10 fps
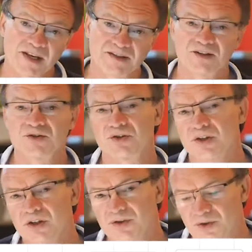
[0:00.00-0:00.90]
message
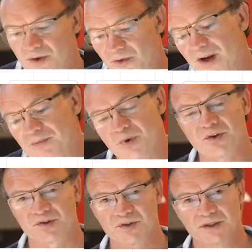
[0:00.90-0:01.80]
to the right
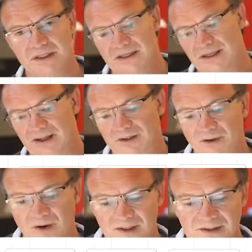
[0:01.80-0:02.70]
person at
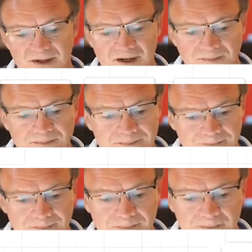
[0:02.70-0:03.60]
the right time.
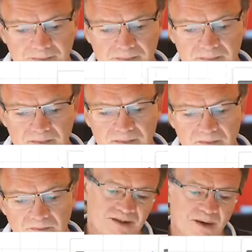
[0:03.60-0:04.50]

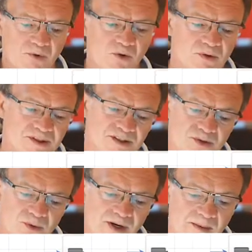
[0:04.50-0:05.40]
Some rules
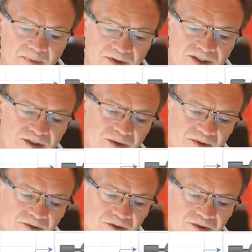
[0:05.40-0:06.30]
that's already built into
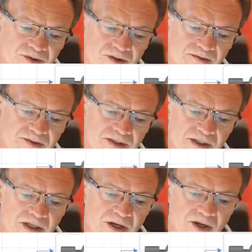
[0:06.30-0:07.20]
Infusionsoft.
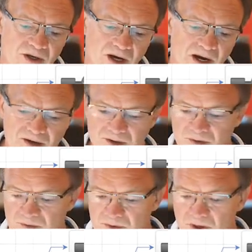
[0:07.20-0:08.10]

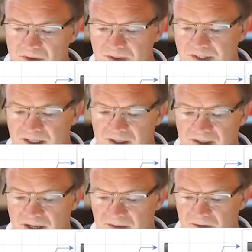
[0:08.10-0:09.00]
You notice here
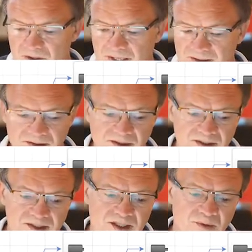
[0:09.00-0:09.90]
that I've connected
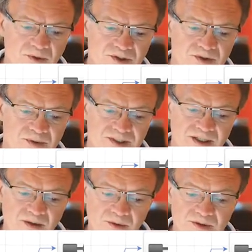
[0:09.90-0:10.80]
a sequence to a
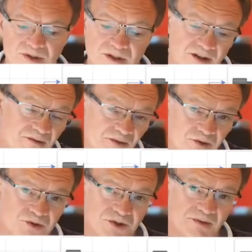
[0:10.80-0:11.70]
sequence.
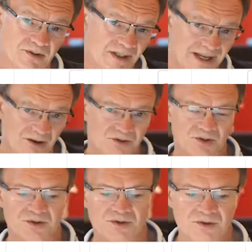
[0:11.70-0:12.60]
Infusionsoft allows
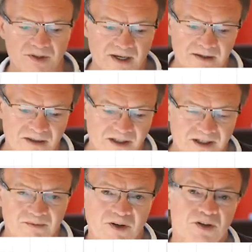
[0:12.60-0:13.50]
you to do that
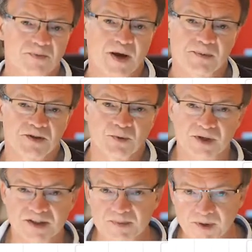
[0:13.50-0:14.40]
because perhaps you
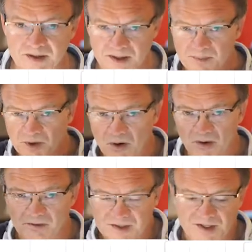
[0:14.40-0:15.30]
want to split up the
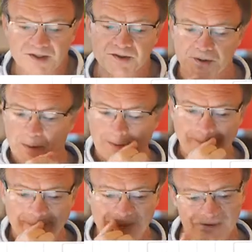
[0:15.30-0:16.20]
conversation.
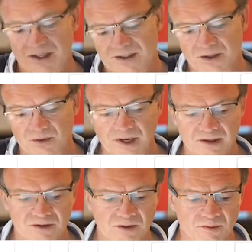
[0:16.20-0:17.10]
That's
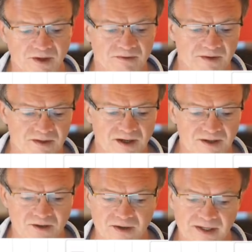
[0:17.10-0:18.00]
okay to do. But if I
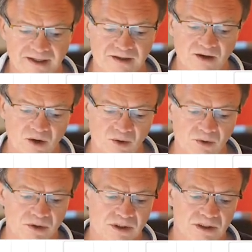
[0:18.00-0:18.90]
try to connect a
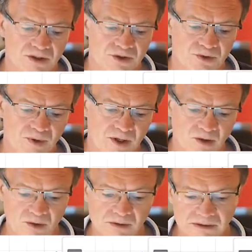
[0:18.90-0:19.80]
goal to a
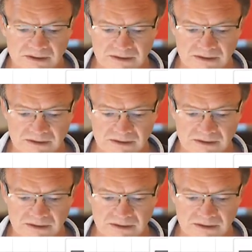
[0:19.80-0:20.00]
goal,